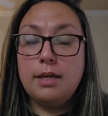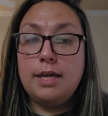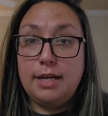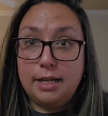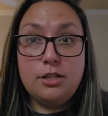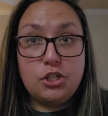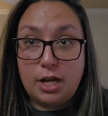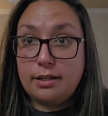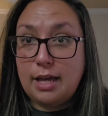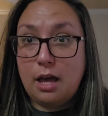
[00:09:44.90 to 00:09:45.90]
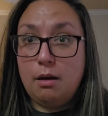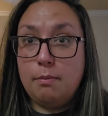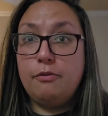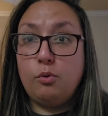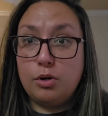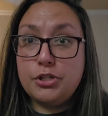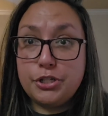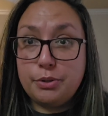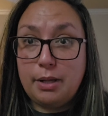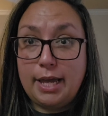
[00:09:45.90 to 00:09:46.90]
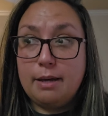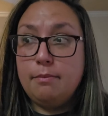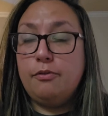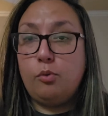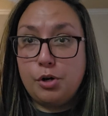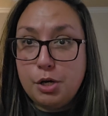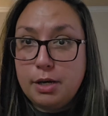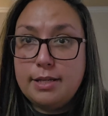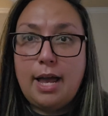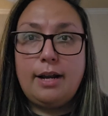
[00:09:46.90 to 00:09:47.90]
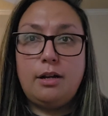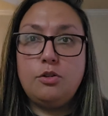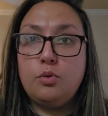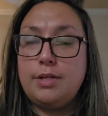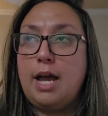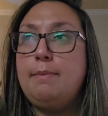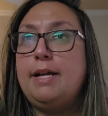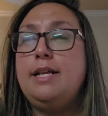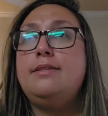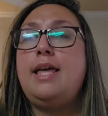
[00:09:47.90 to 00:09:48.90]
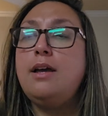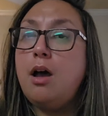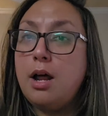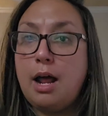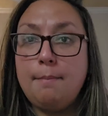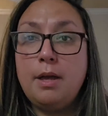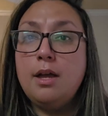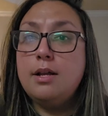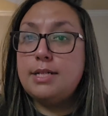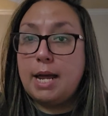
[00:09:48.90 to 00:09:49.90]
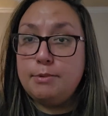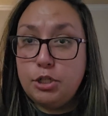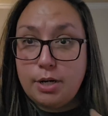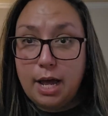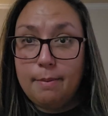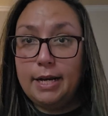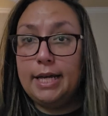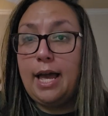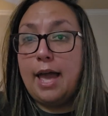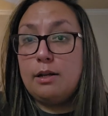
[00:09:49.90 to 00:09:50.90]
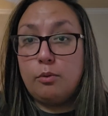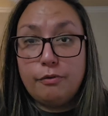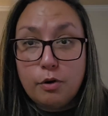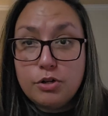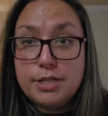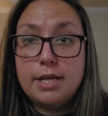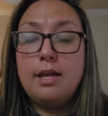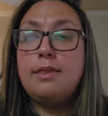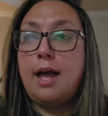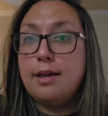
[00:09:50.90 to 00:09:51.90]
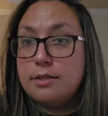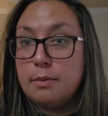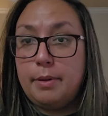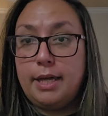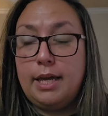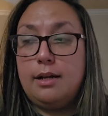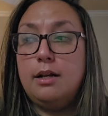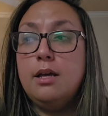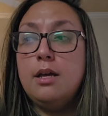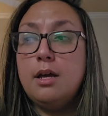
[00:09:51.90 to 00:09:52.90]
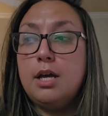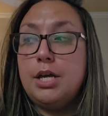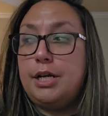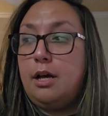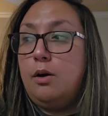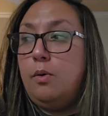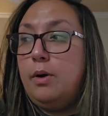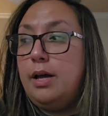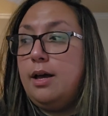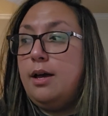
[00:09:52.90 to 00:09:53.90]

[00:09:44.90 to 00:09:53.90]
get it in check now before it's too late, before you get diagnosed with diabetes. Thank God I'm type 2 diabetic. I can reverse it, and that is the plan. You know,